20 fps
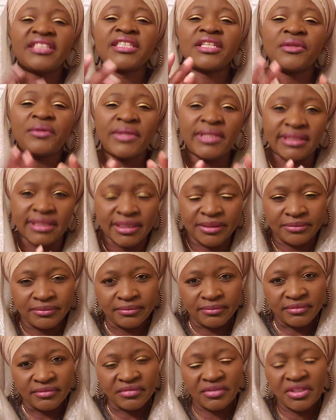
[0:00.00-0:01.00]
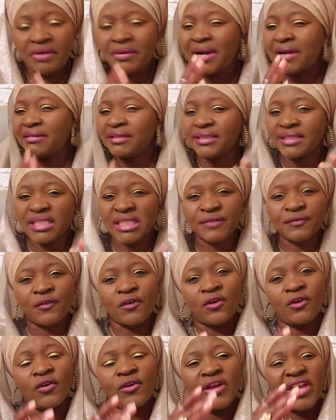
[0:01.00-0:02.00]
a reason. There are reasons
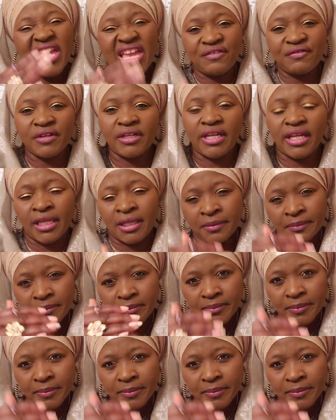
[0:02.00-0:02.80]
for every day.